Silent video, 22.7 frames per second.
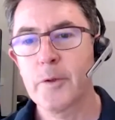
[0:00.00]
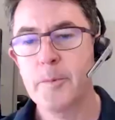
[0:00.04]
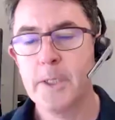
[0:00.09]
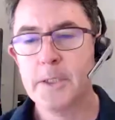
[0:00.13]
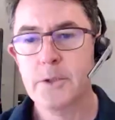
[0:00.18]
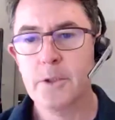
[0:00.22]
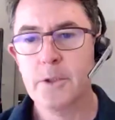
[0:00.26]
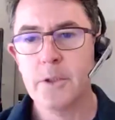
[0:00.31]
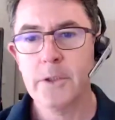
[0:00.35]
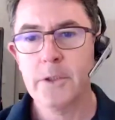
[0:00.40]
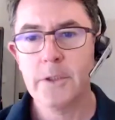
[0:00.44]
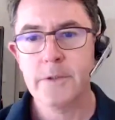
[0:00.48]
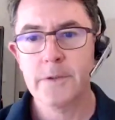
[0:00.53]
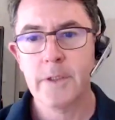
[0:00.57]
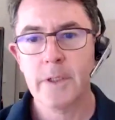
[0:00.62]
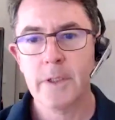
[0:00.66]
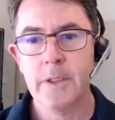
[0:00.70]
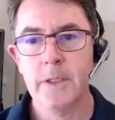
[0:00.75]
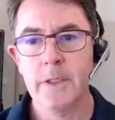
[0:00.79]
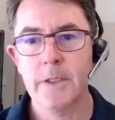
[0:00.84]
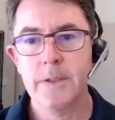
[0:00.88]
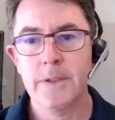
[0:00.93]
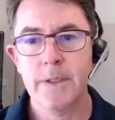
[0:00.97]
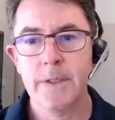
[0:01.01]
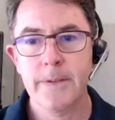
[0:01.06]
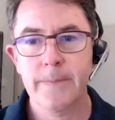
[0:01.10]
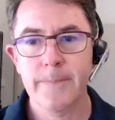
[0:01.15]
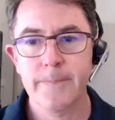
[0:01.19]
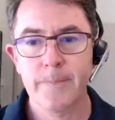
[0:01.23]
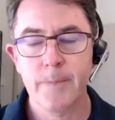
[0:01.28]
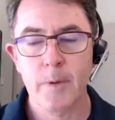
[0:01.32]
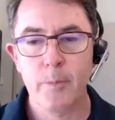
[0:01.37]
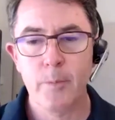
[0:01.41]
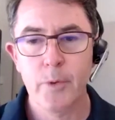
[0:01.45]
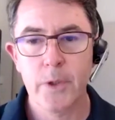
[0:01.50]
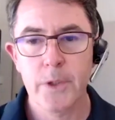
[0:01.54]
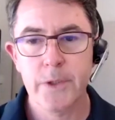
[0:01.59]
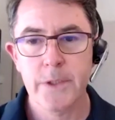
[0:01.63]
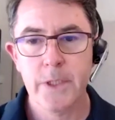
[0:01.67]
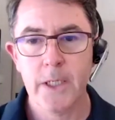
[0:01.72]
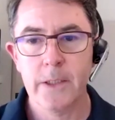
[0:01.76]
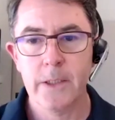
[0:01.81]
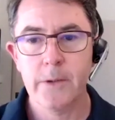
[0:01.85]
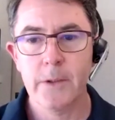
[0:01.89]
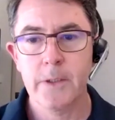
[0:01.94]
much, Lucas, and
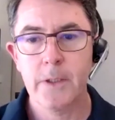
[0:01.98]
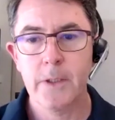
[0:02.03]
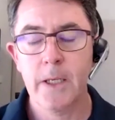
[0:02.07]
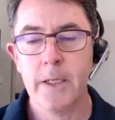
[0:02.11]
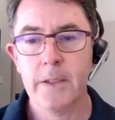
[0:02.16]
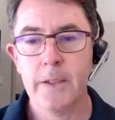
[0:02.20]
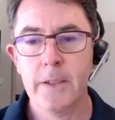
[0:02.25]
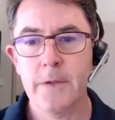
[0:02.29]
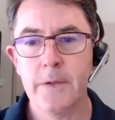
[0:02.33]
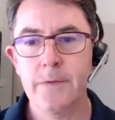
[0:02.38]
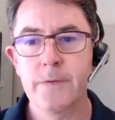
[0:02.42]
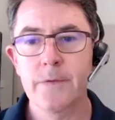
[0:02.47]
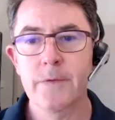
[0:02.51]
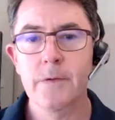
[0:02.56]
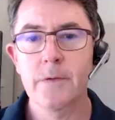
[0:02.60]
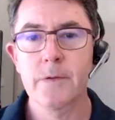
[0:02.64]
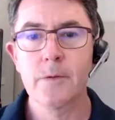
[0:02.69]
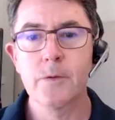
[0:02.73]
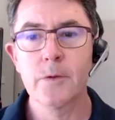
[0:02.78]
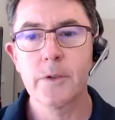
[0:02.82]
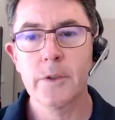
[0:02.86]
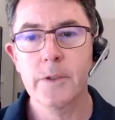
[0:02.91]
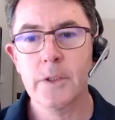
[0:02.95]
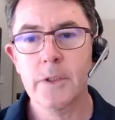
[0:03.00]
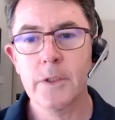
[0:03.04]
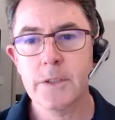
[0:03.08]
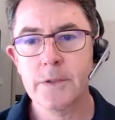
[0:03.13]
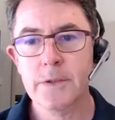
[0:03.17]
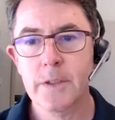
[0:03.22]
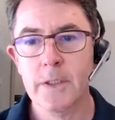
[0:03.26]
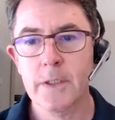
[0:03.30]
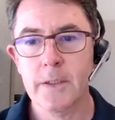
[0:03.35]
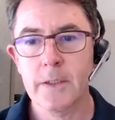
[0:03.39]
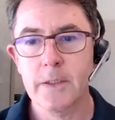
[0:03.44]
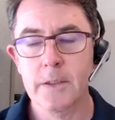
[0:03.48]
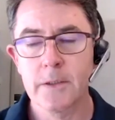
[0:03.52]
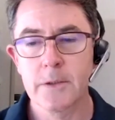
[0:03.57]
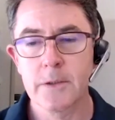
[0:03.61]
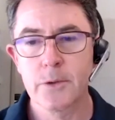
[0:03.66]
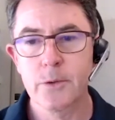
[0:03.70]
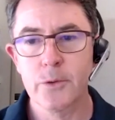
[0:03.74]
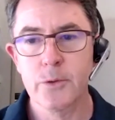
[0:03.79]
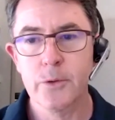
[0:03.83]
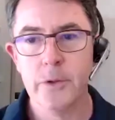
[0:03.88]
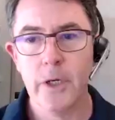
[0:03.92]
appreciate you getting this organised at
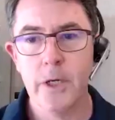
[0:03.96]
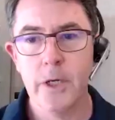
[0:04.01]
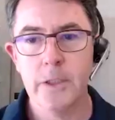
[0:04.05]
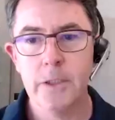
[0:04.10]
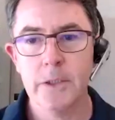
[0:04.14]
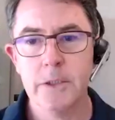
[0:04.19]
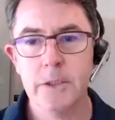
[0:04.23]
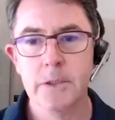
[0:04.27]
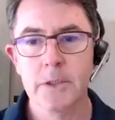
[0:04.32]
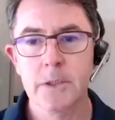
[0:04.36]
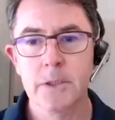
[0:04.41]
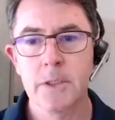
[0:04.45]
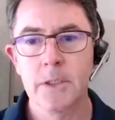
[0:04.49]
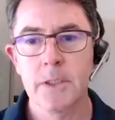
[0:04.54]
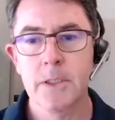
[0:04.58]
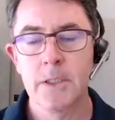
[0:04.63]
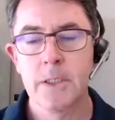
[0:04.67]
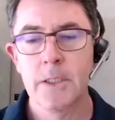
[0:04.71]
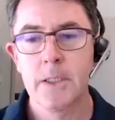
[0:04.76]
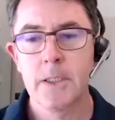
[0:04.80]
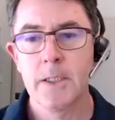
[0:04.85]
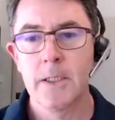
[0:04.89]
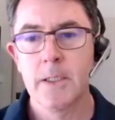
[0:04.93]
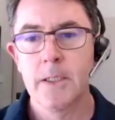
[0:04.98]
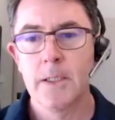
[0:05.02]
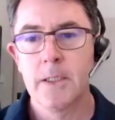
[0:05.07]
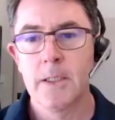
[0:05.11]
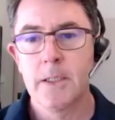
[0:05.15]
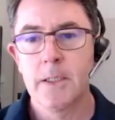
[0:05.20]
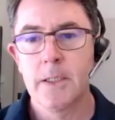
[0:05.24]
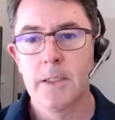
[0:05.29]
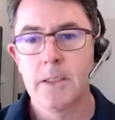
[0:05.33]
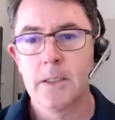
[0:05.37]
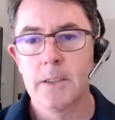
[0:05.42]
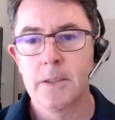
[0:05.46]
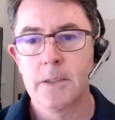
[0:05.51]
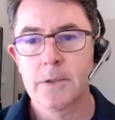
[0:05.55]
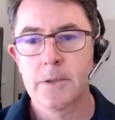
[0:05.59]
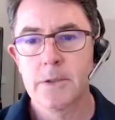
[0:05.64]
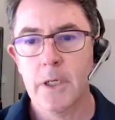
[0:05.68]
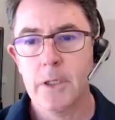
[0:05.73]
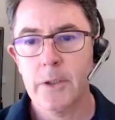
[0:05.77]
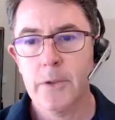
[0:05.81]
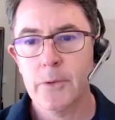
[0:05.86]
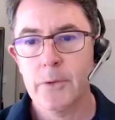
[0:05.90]
short notice.
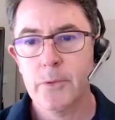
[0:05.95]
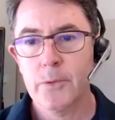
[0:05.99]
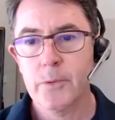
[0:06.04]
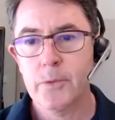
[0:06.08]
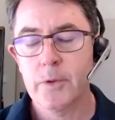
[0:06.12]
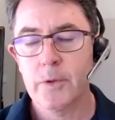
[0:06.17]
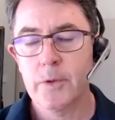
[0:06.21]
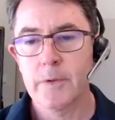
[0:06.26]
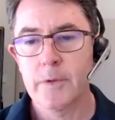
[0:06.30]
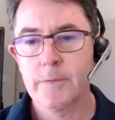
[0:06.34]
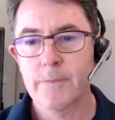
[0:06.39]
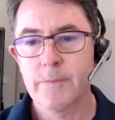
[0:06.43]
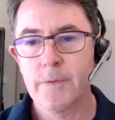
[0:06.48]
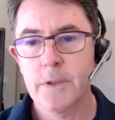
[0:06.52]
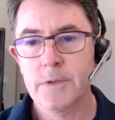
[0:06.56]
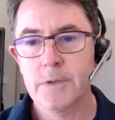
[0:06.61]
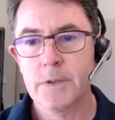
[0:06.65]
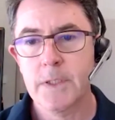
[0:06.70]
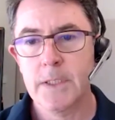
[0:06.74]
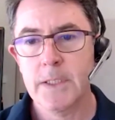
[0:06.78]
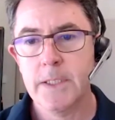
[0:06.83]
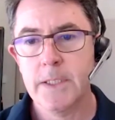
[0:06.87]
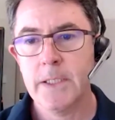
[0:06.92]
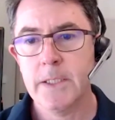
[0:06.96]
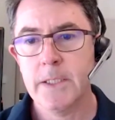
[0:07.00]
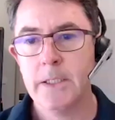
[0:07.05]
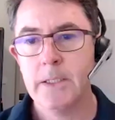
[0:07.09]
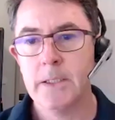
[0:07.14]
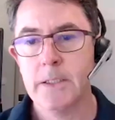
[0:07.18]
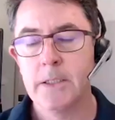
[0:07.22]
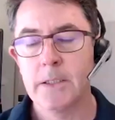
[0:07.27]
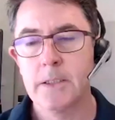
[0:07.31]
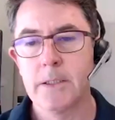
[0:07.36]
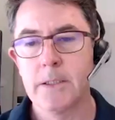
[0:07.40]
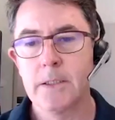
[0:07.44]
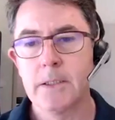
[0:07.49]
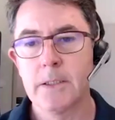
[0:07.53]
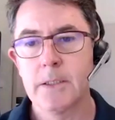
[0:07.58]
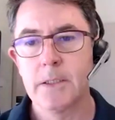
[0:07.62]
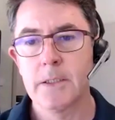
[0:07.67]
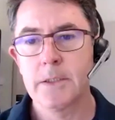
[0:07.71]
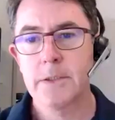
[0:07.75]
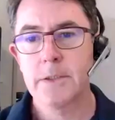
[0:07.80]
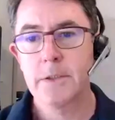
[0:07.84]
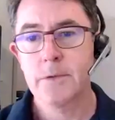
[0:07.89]
So firstly,
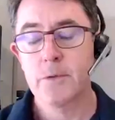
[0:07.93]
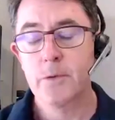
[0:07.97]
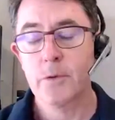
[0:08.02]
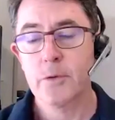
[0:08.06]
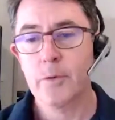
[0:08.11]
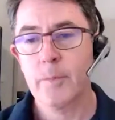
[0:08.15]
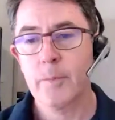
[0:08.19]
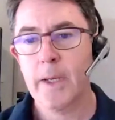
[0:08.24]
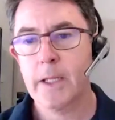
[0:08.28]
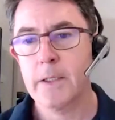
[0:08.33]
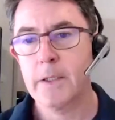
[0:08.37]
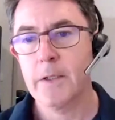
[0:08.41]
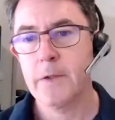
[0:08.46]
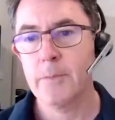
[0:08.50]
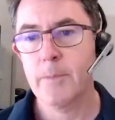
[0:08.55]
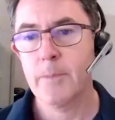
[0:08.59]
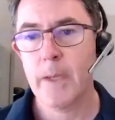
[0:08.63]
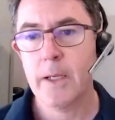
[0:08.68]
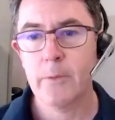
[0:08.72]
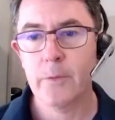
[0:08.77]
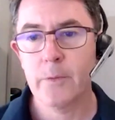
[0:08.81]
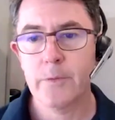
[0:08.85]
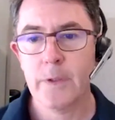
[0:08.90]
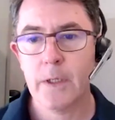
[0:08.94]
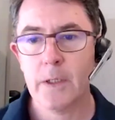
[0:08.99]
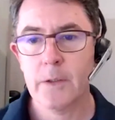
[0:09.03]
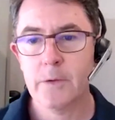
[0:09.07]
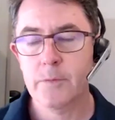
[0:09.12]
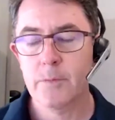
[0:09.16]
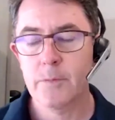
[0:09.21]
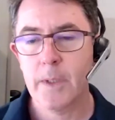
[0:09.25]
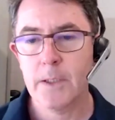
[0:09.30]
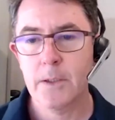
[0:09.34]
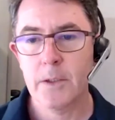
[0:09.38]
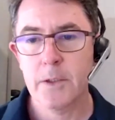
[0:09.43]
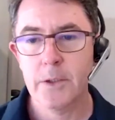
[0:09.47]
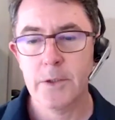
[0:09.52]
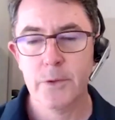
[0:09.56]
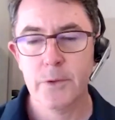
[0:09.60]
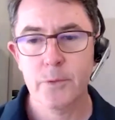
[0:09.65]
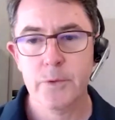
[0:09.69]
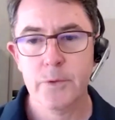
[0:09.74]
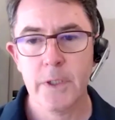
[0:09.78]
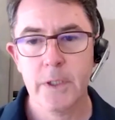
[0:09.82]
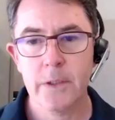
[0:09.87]
just talking about these
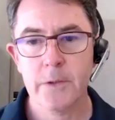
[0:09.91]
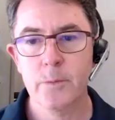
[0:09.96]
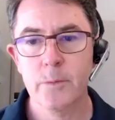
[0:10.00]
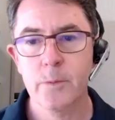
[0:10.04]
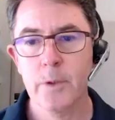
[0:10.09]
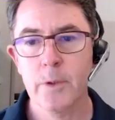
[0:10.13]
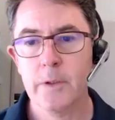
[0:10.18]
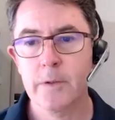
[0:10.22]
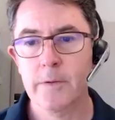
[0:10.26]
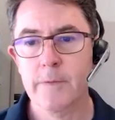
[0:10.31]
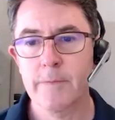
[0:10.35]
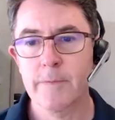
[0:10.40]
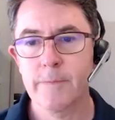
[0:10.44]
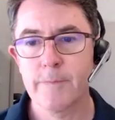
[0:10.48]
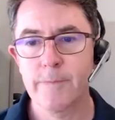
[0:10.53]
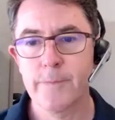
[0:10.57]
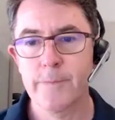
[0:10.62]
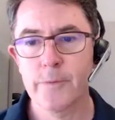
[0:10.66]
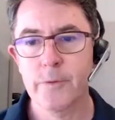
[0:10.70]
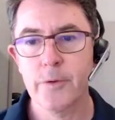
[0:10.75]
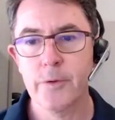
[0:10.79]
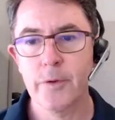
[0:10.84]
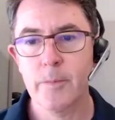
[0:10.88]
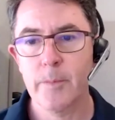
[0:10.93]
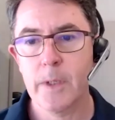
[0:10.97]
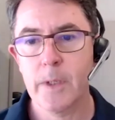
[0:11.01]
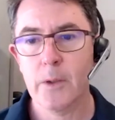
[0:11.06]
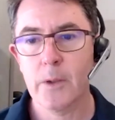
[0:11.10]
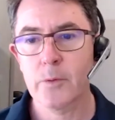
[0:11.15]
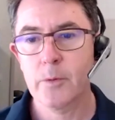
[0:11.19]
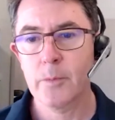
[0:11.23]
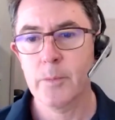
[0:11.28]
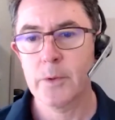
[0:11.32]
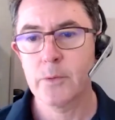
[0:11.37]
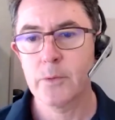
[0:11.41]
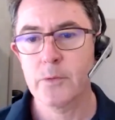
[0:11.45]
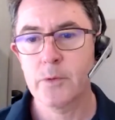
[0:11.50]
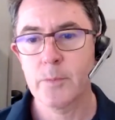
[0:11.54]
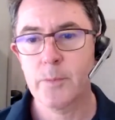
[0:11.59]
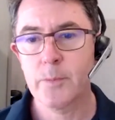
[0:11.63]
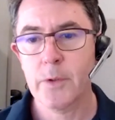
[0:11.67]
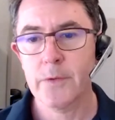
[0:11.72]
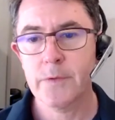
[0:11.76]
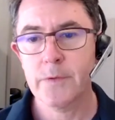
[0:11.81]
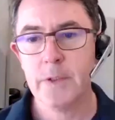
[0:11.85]
metallurgical test work for the Mulga Bill
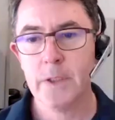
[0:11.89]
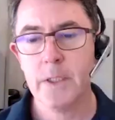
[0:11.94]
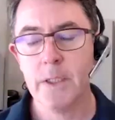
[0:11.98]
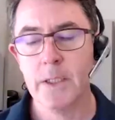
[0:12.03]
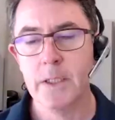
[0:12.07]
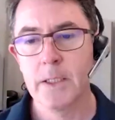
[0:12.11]
deposit.